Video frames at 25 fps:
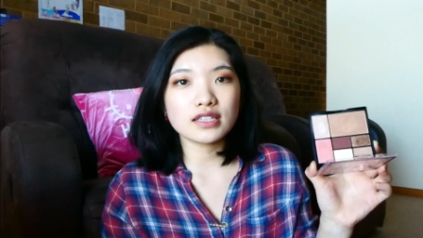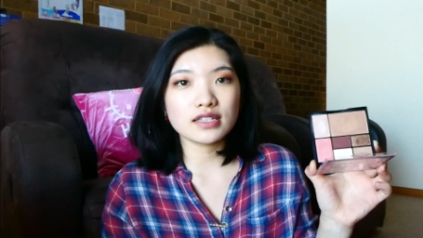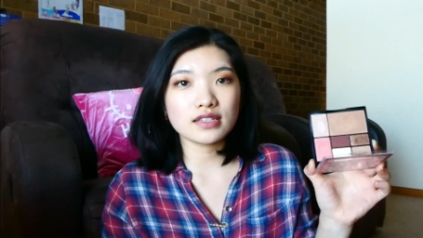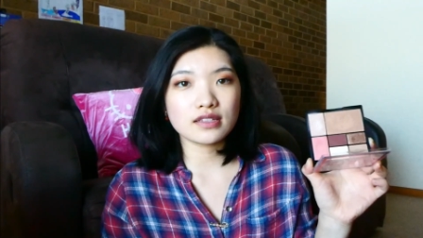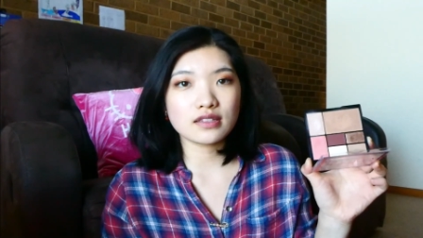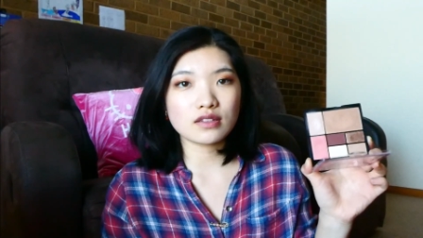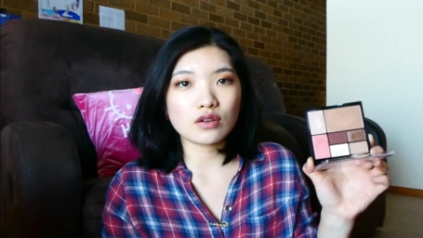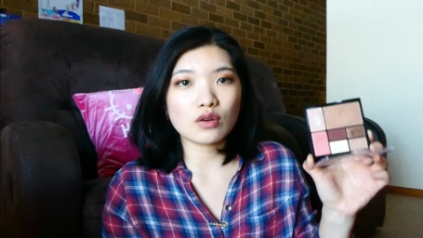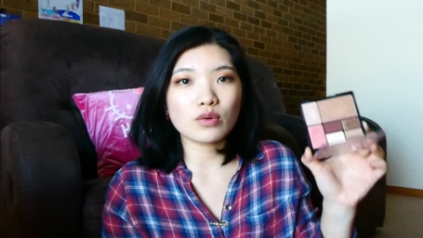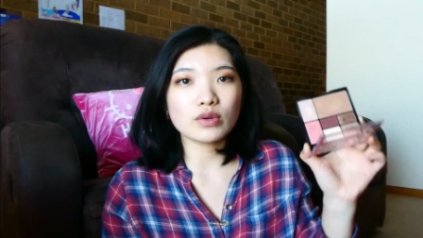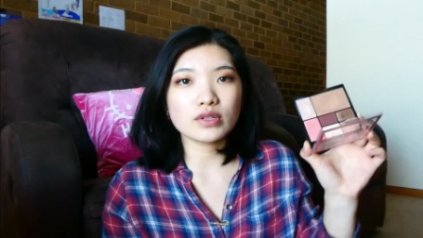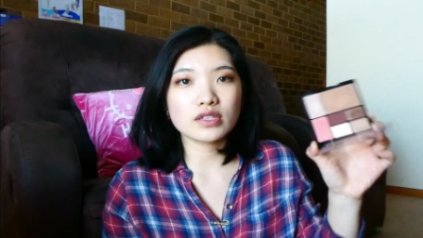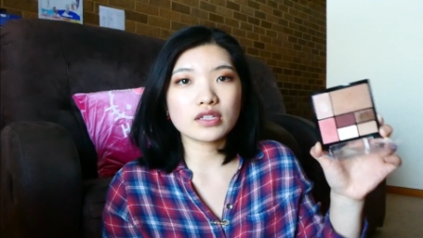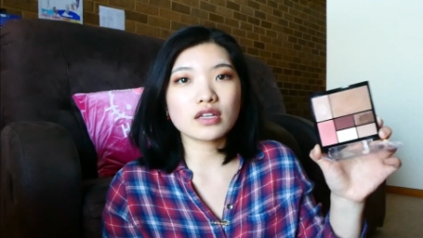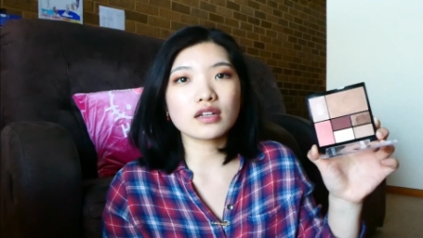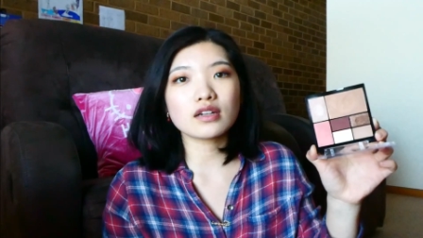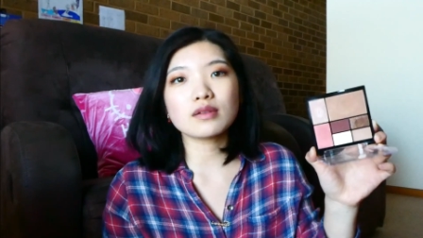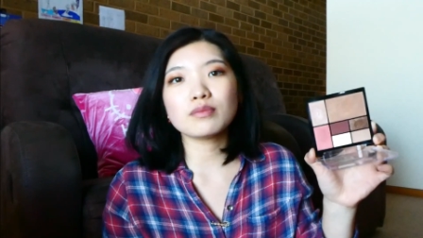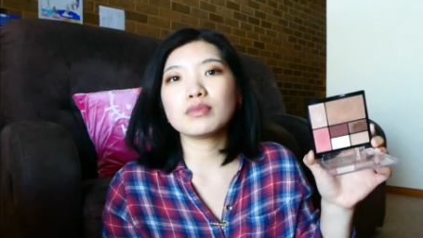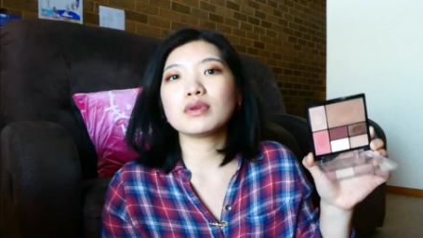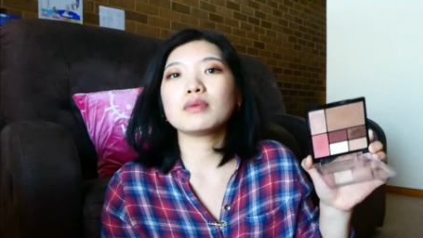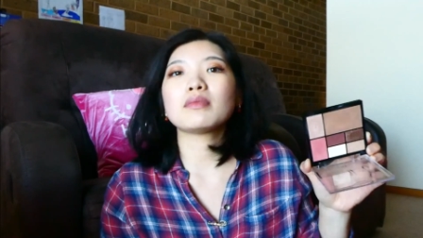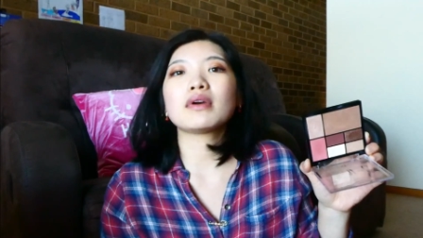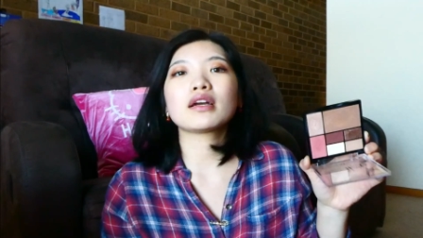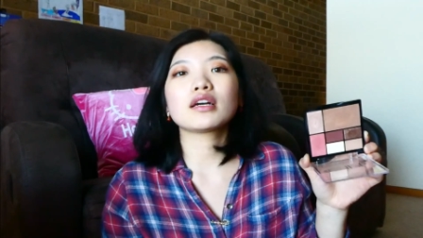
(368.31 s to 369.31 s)
It's always
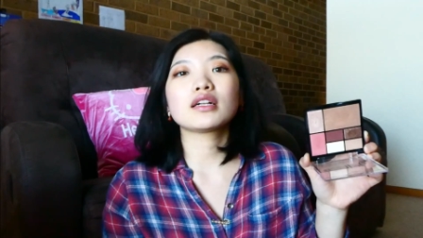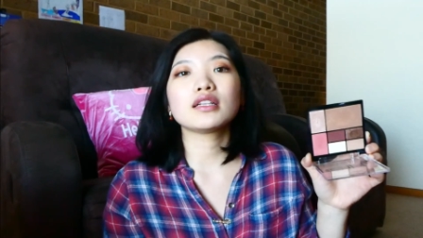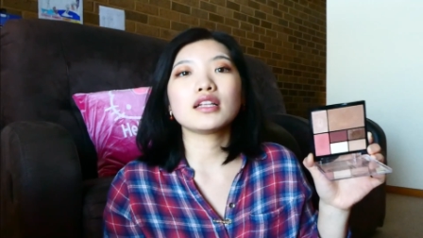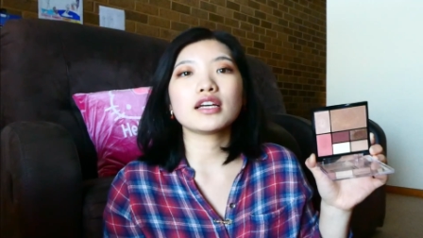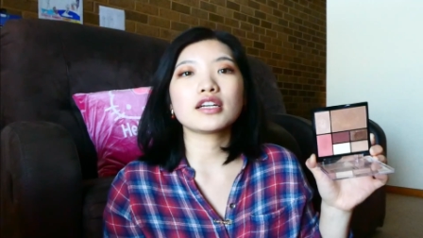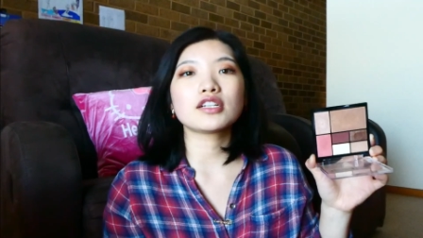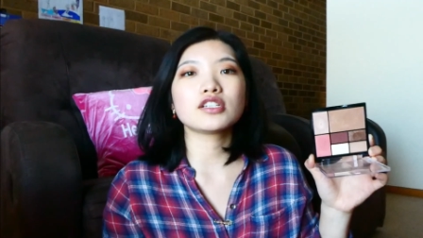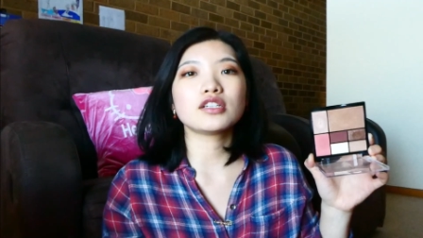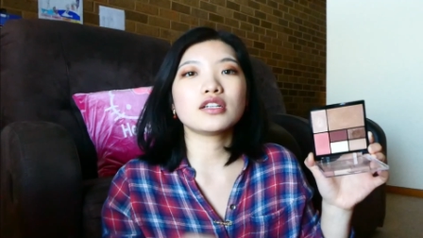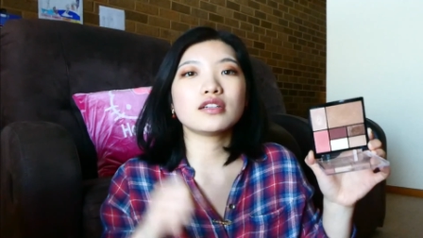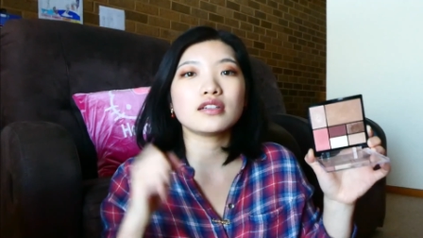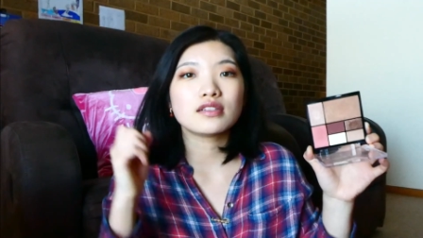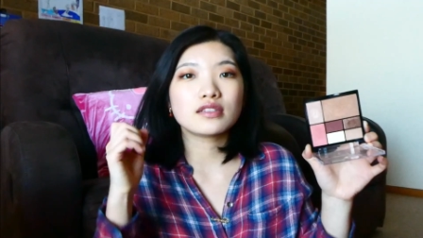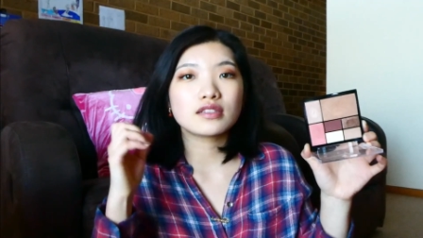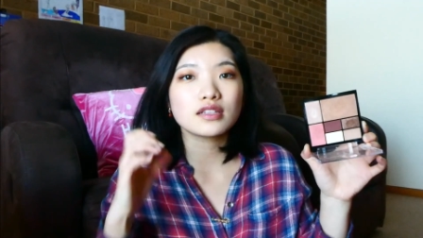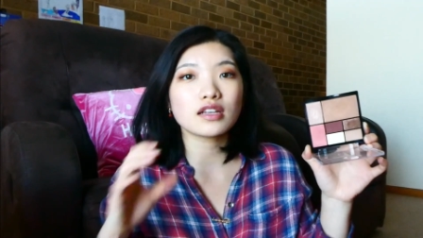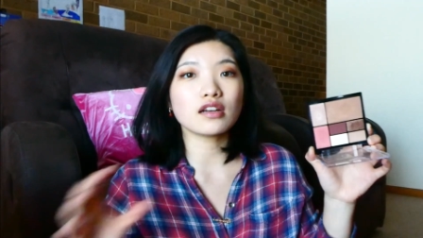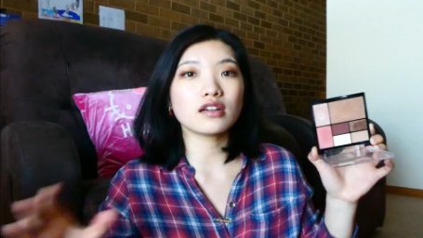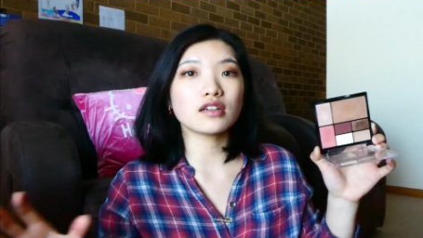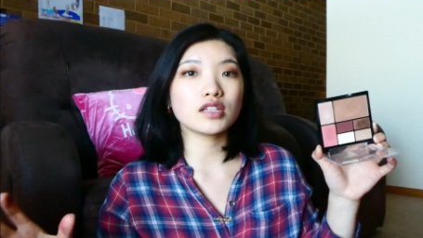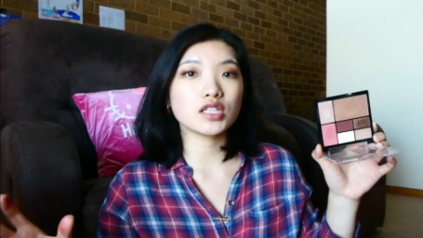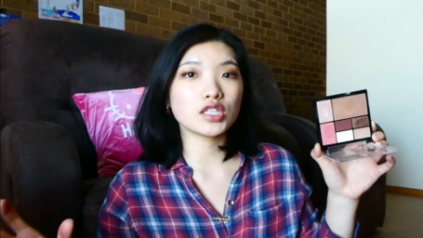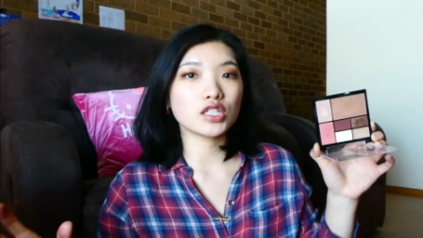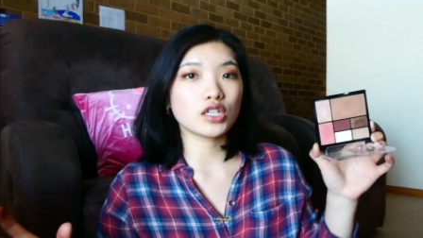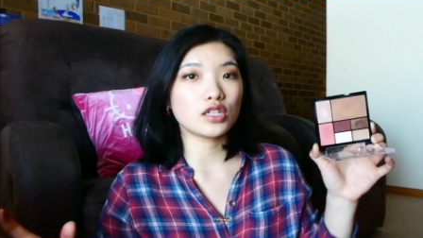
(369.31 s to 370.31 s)
gonna be my collection. It's
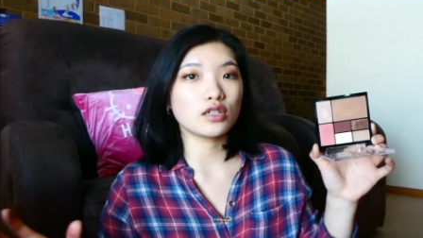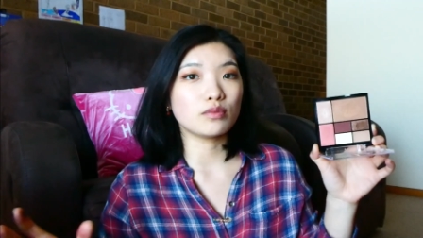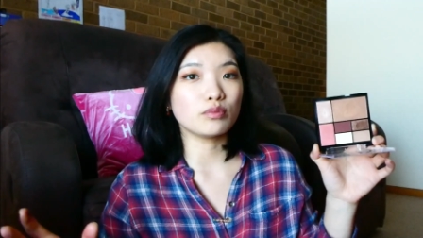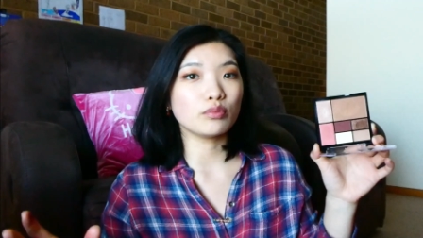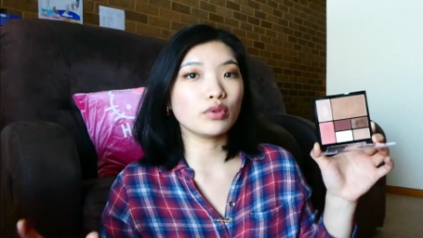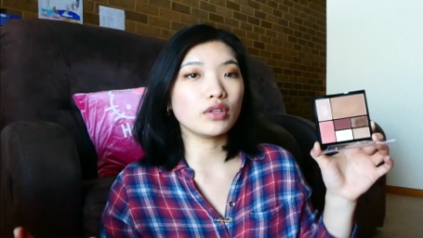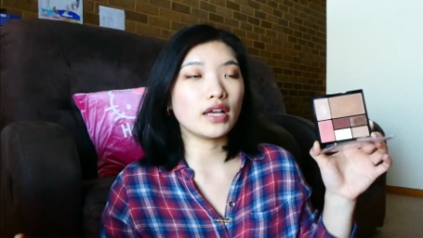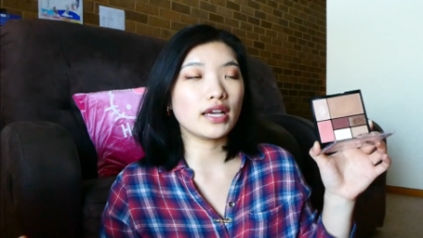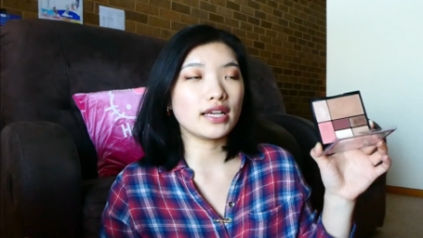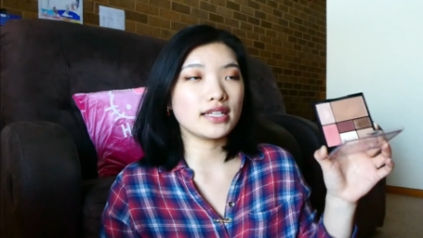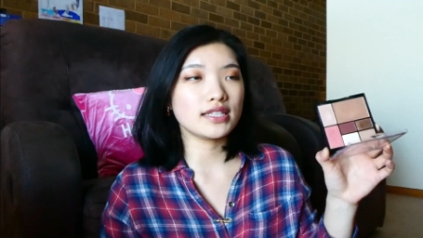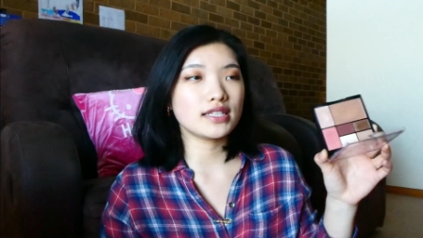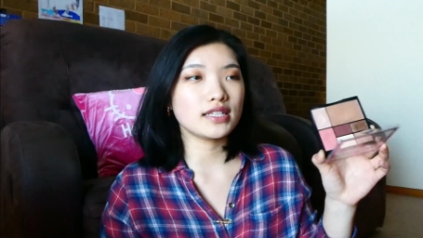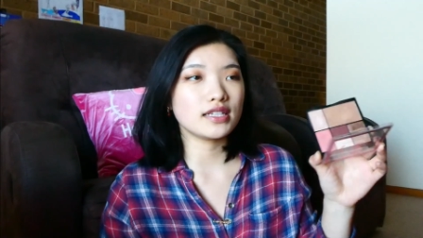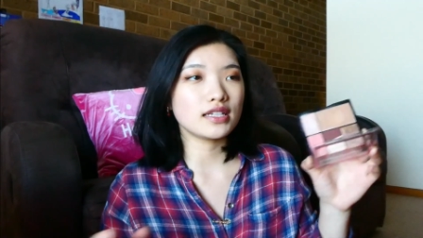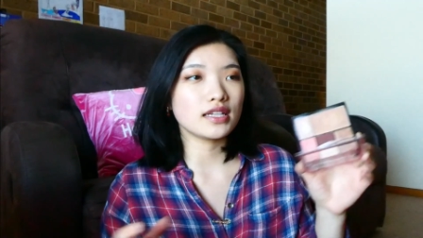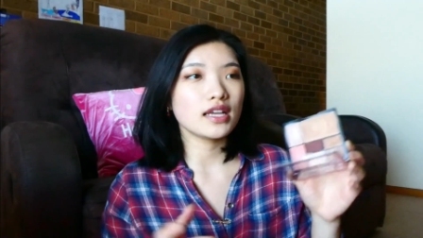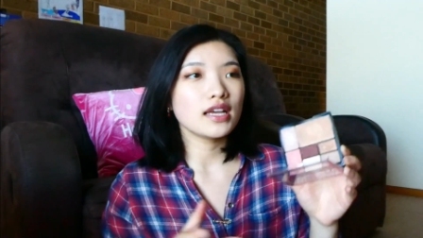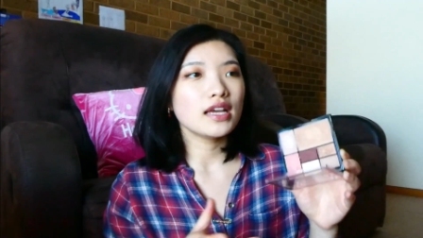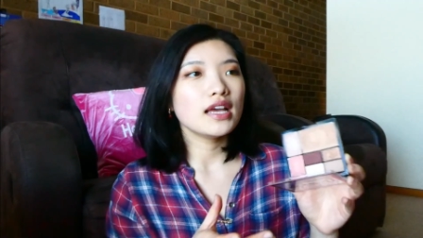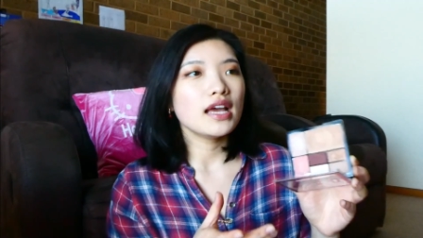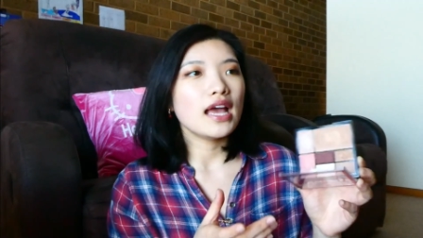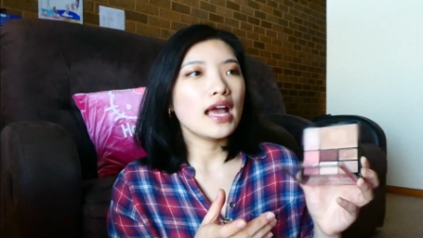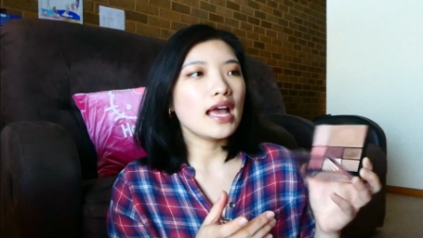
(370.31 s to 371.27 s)
got a certain place in,